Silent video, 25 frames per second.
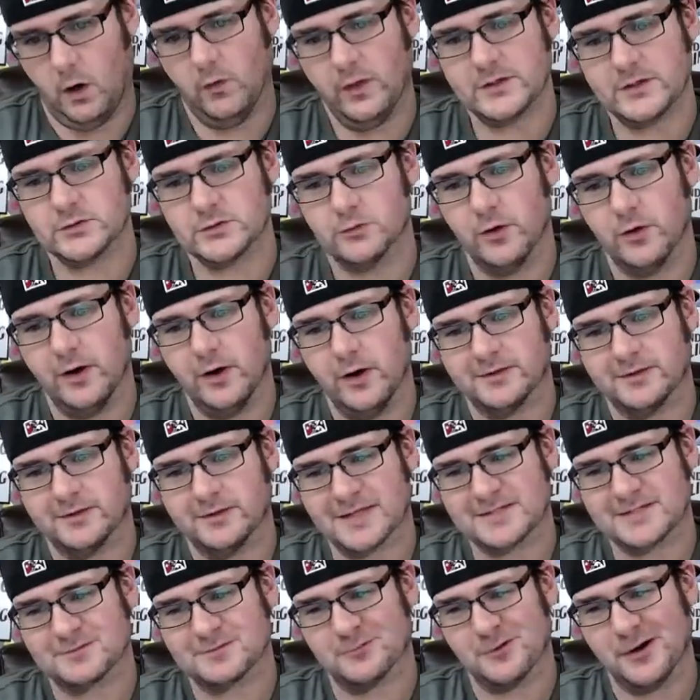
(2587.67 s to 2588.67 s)
that's right. That's
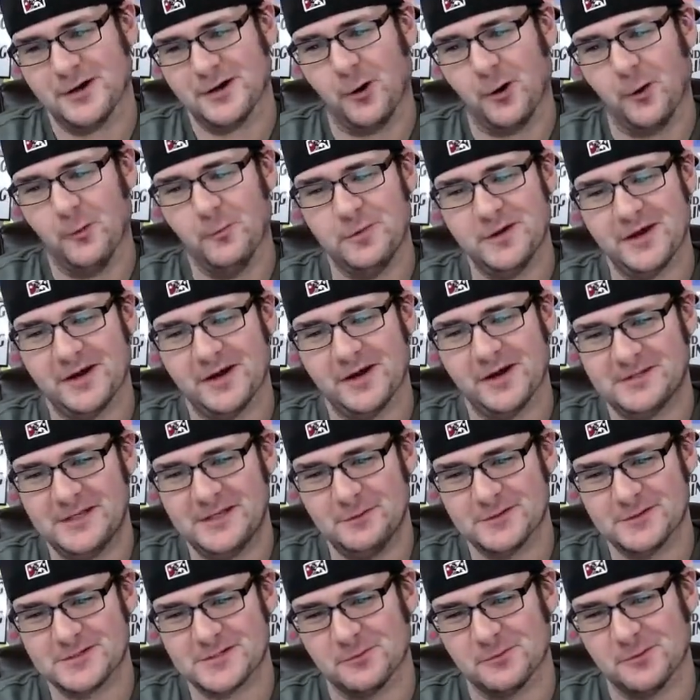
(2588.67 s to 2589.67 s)
right. OBFD oh,
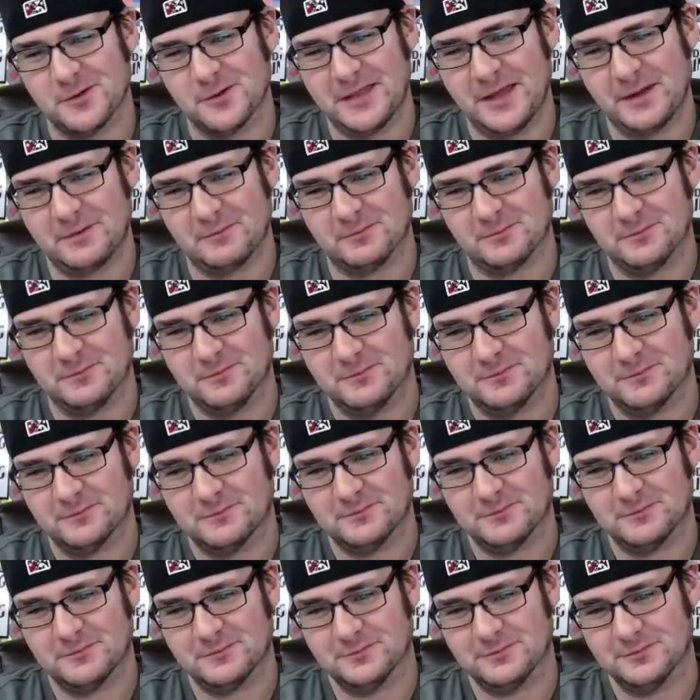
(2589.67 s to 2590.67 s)
was the one that
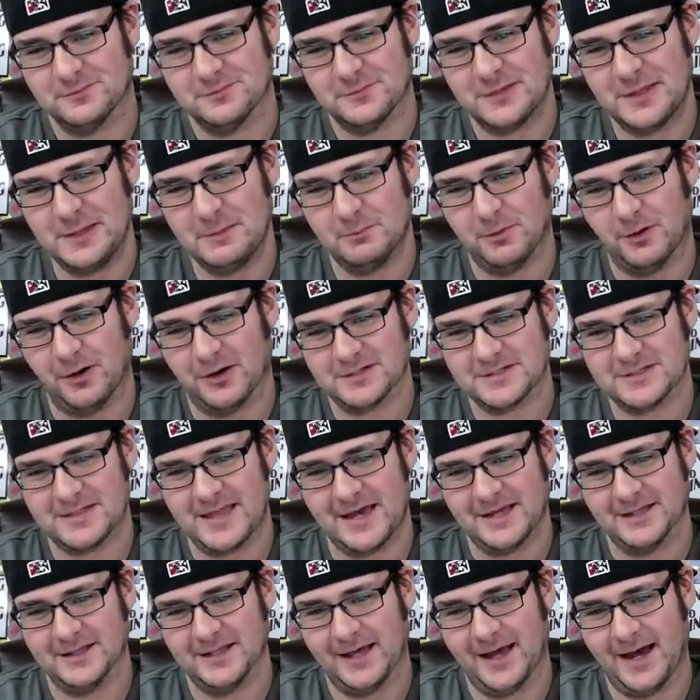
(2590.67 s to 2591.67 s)
he bought
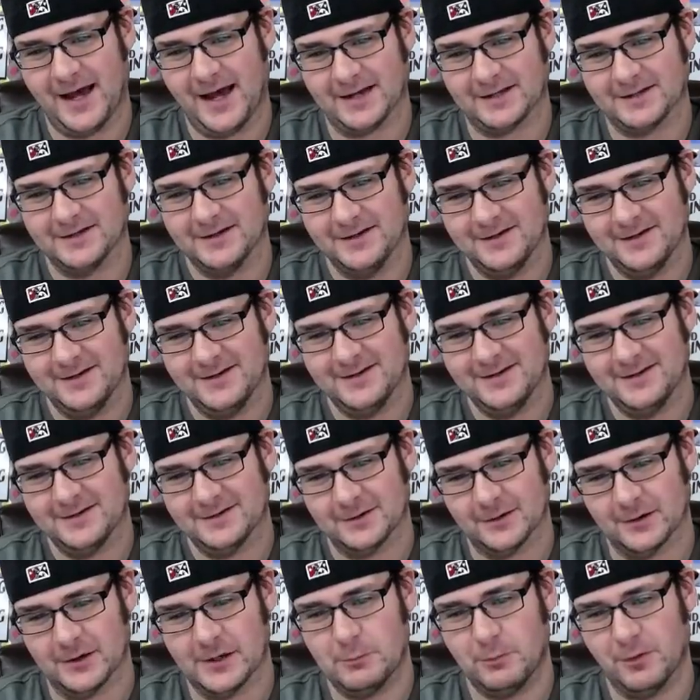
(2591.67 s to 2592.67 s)
that lot,
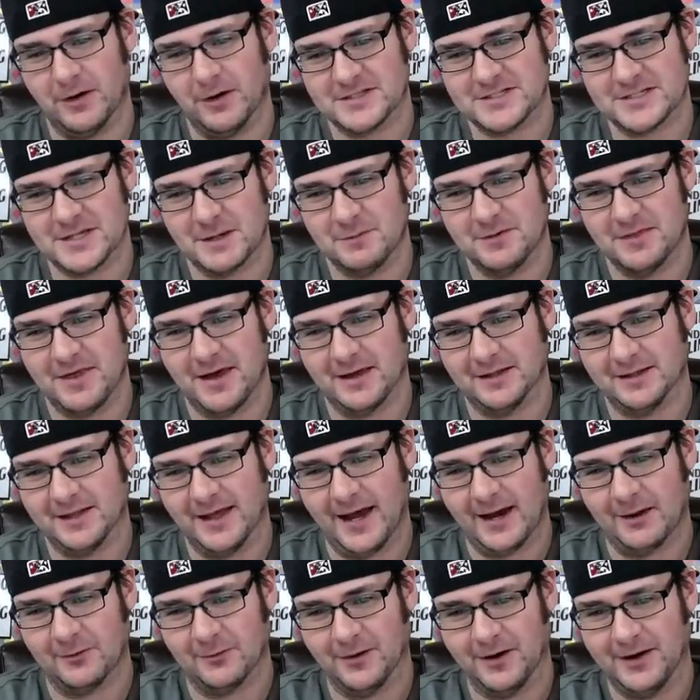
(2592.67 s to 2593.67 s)
or he bought some of that
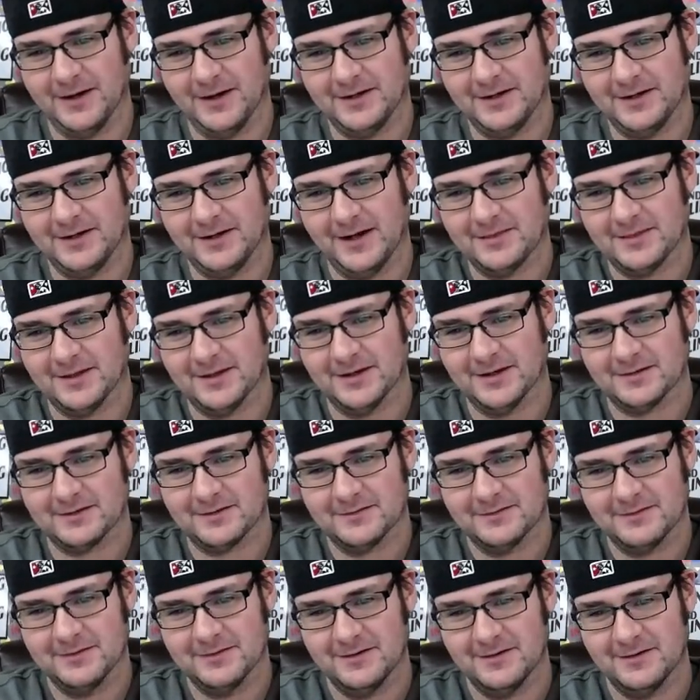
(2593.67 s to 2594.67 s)
lot, right? I think,
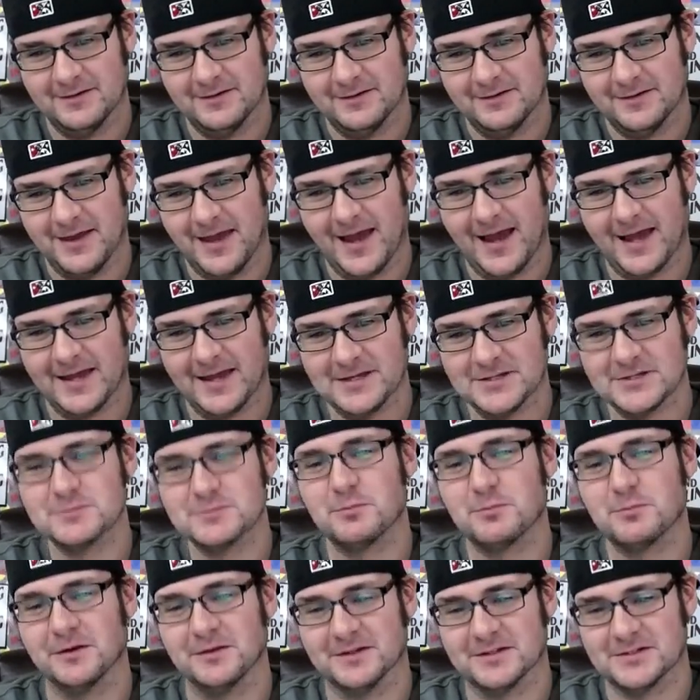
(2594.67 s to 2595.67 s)
yeah, he
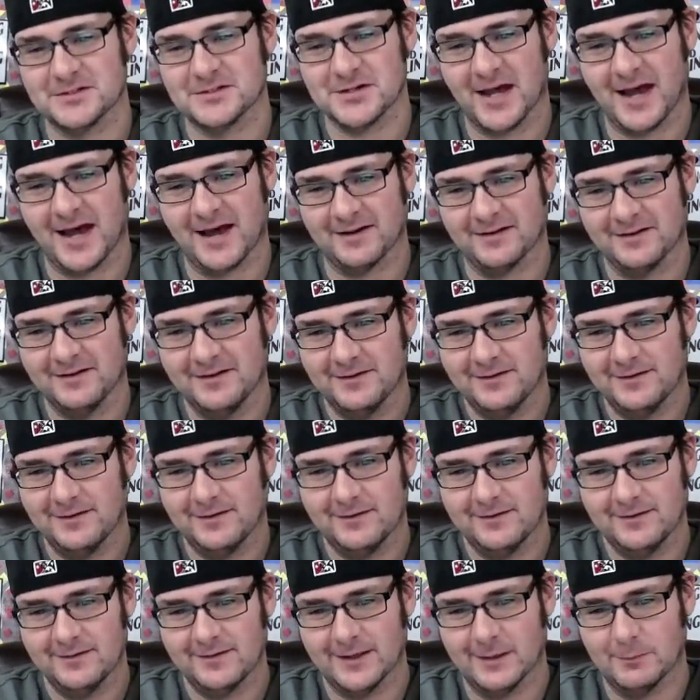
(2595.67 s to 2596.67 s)
just put in the chat.
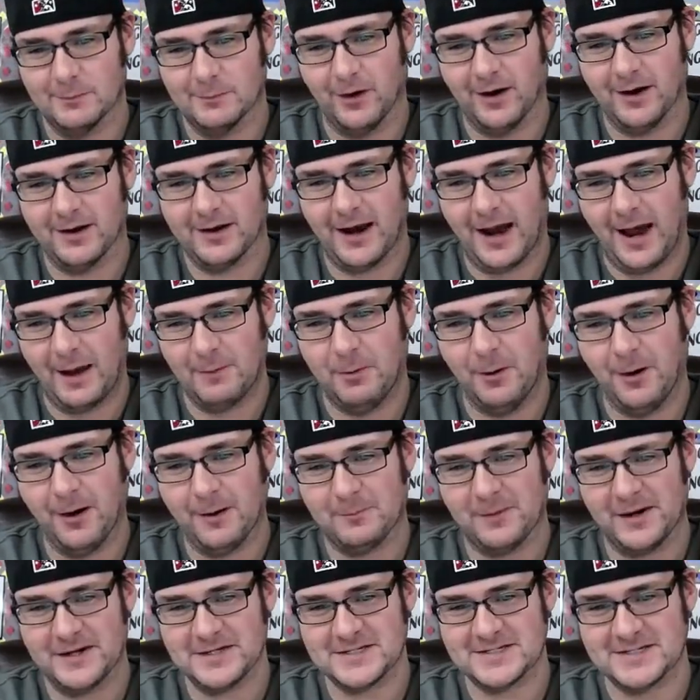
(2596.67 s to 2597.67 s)

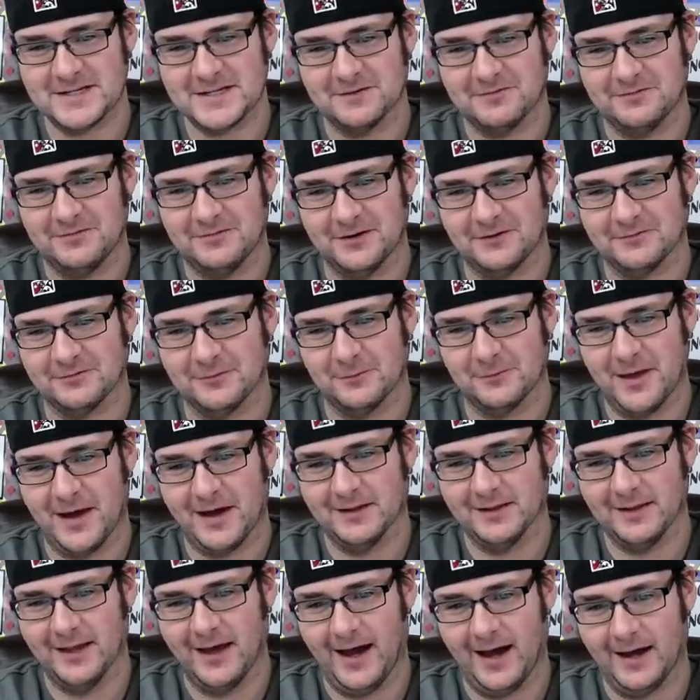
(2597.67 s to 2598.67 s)
He bought. I bought my
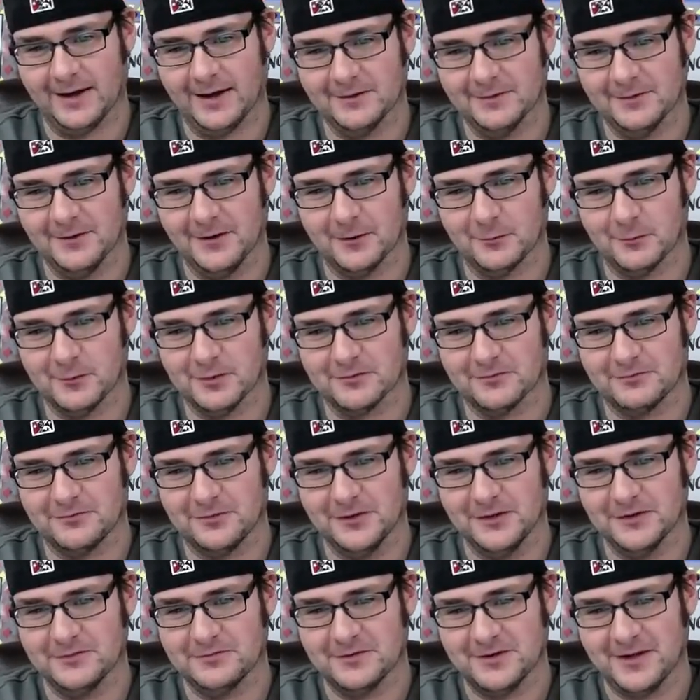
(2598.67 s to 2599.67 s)
sig fig from that
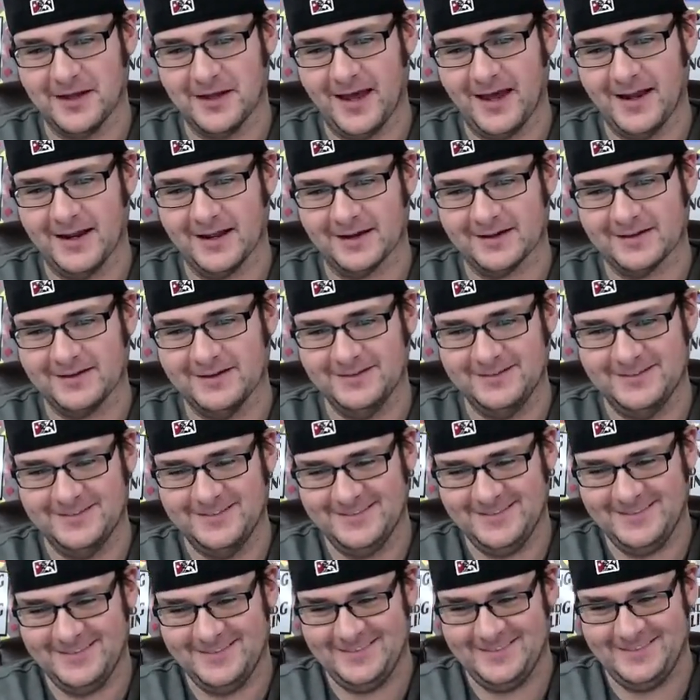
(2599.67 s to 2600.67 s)
lot along with the Phillie
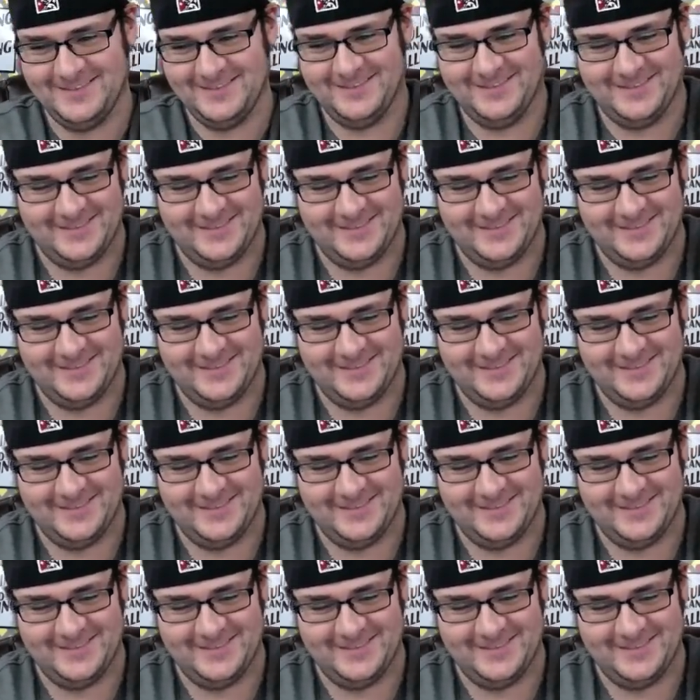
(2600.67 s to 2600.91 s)
Phanatic.